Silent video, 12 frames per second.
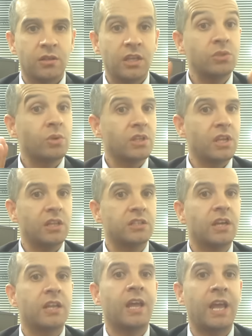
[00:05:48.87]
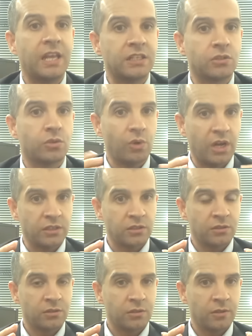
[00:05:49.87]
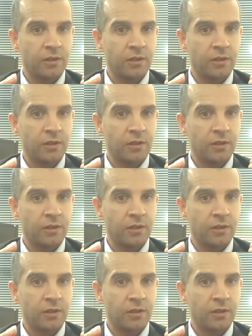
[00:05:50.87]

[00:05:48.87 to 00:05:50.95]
That's what the other side has to us.